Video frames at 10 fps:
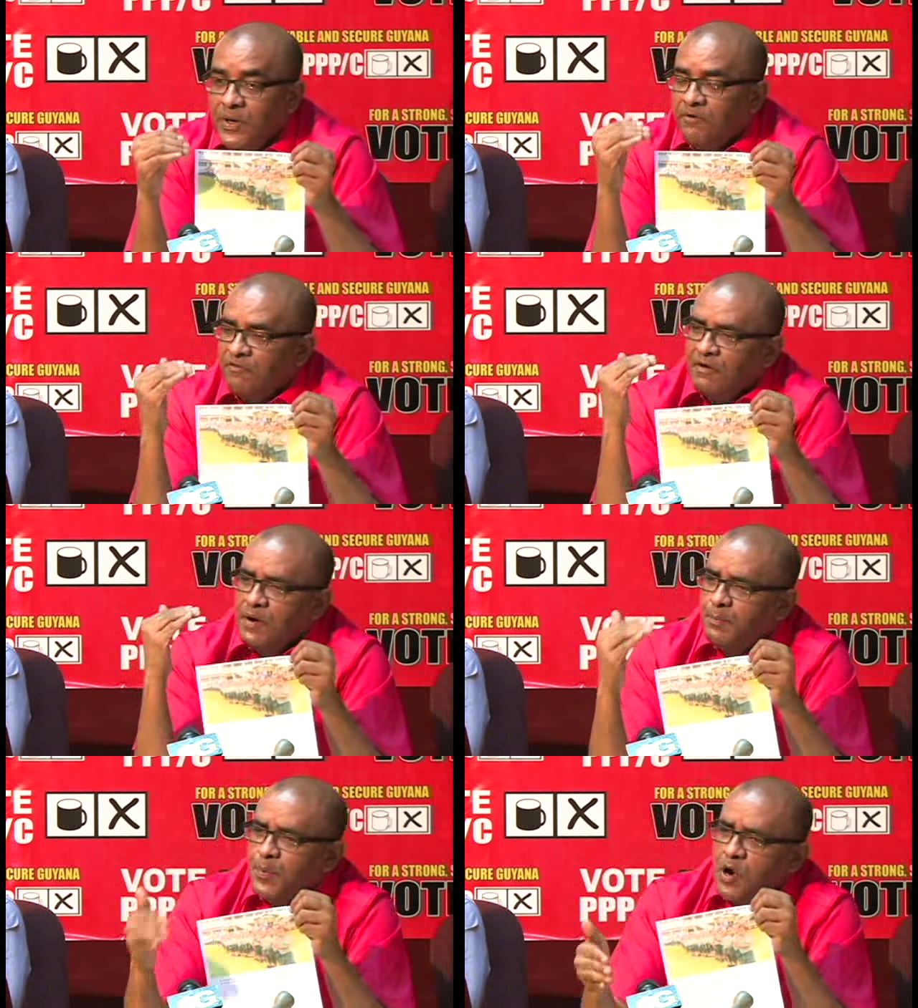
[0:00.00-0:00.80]
We are
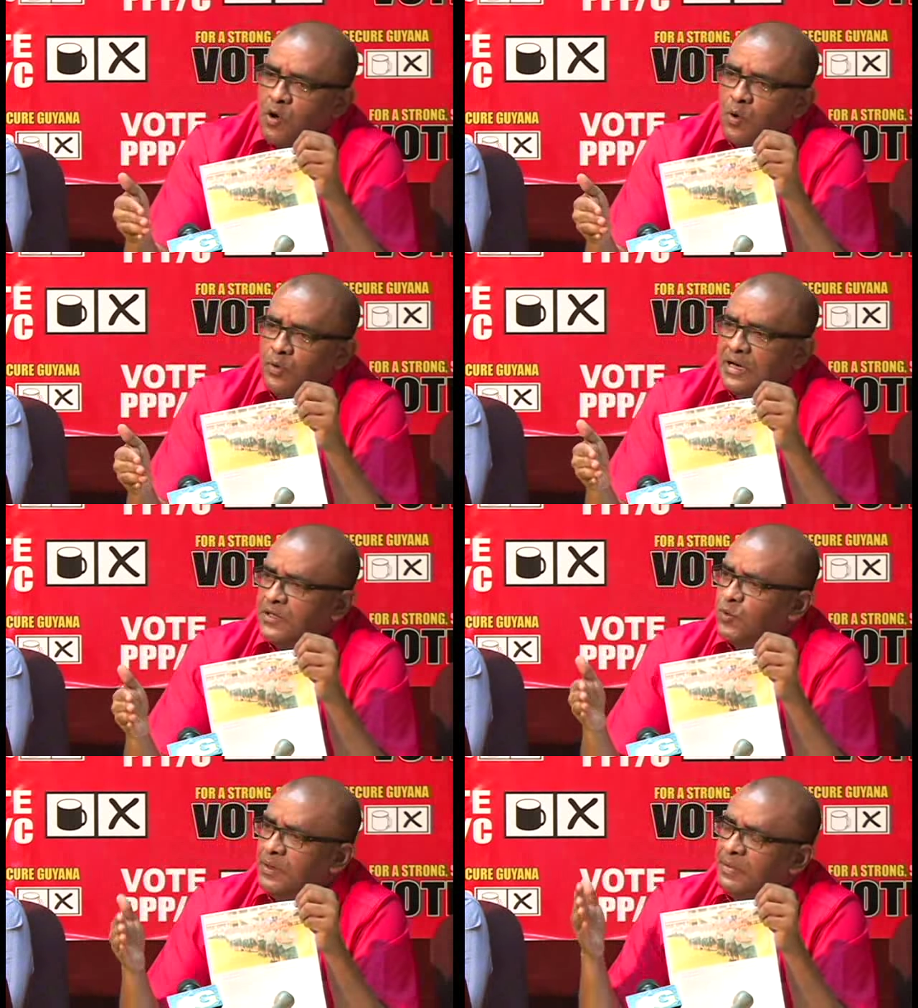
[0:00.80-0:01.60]
very proud
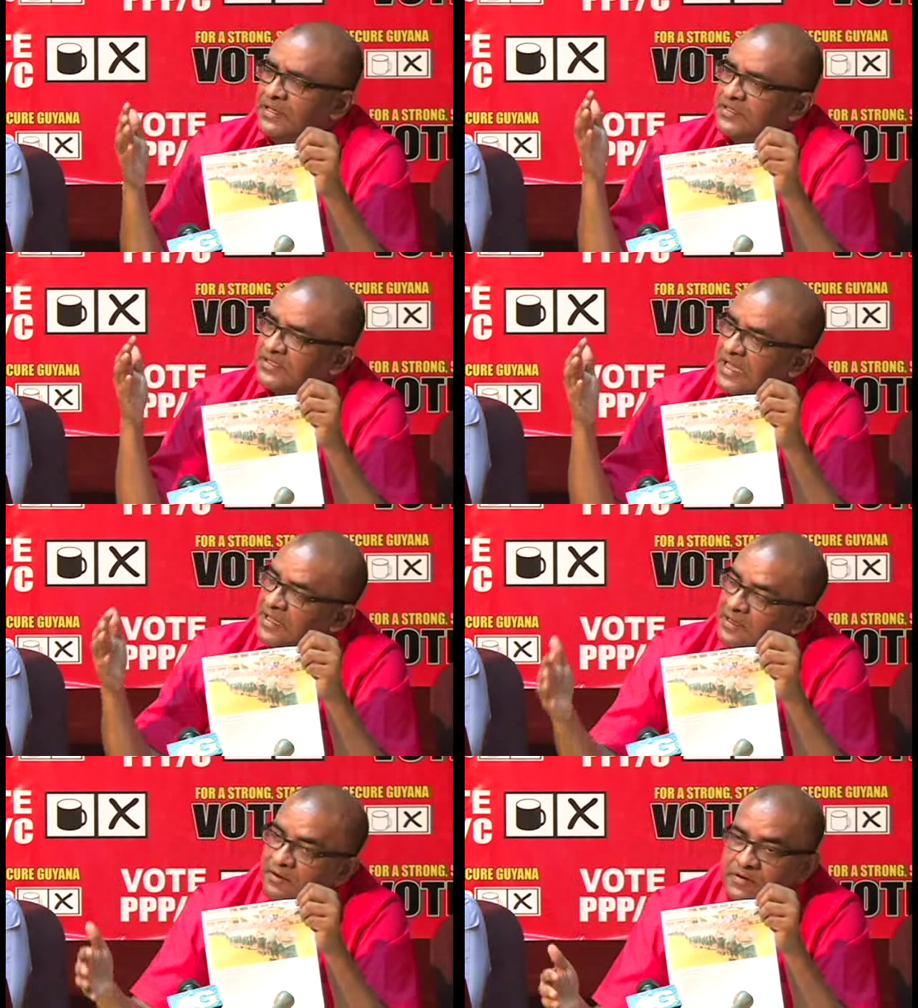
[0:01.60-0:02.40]
that we built
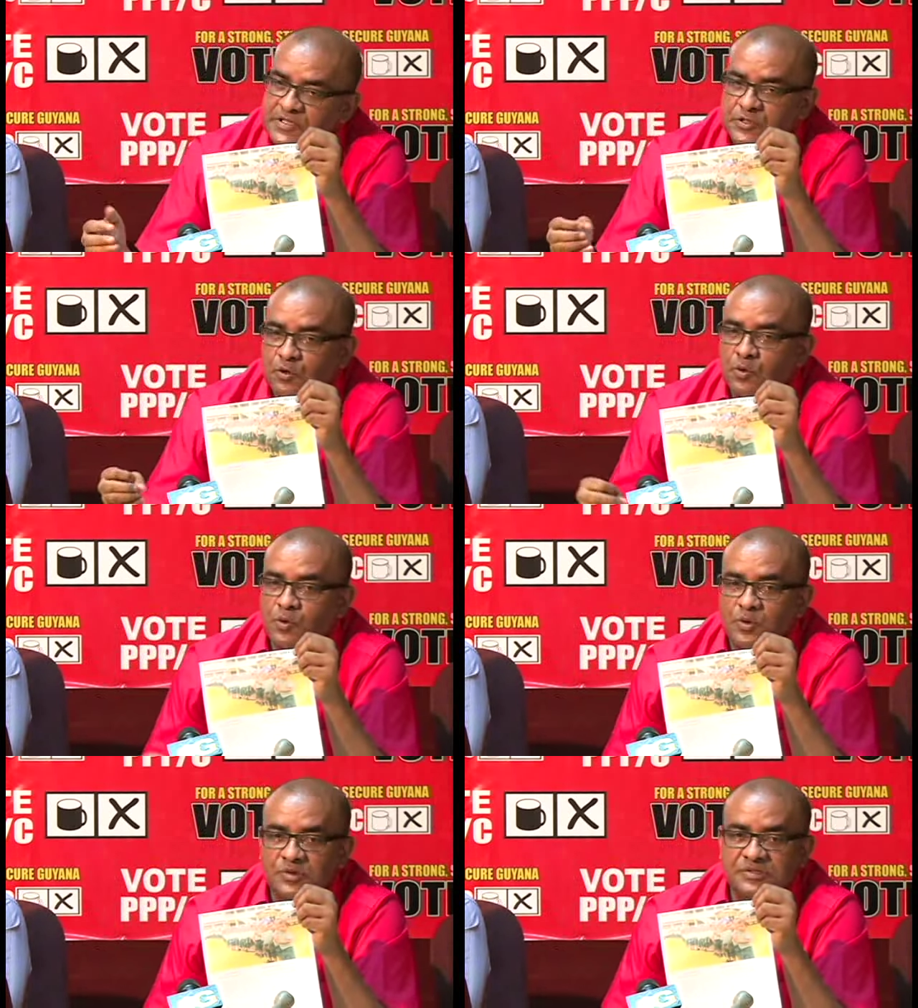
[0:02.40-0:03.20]
secondary
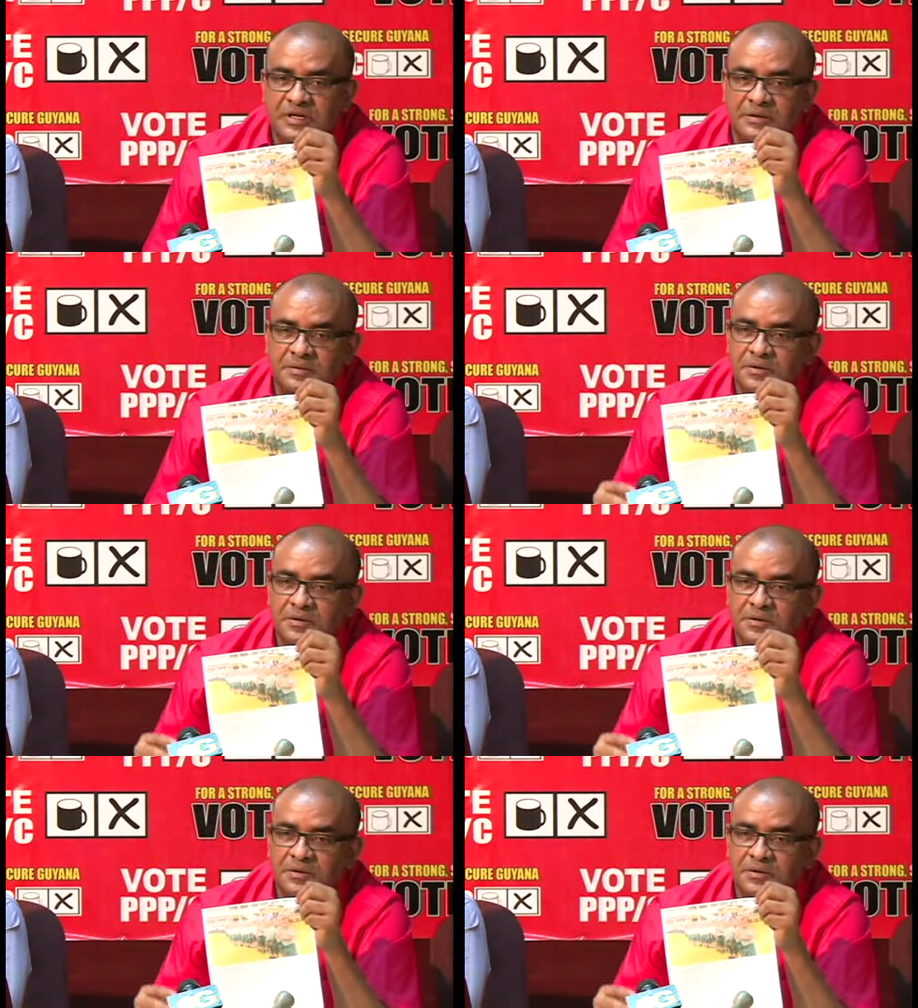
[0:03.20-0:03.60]
schools